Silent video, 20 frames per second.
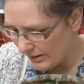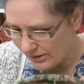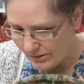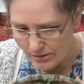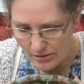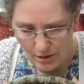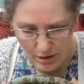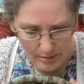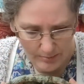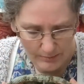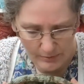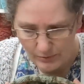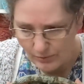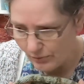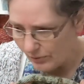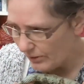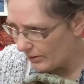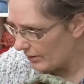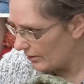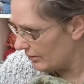top
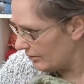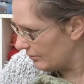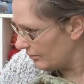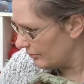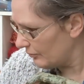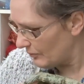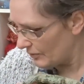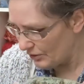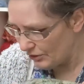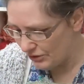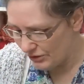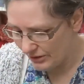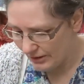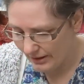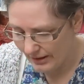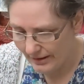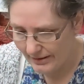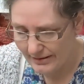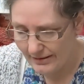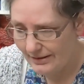colour, which
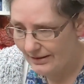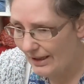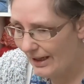I did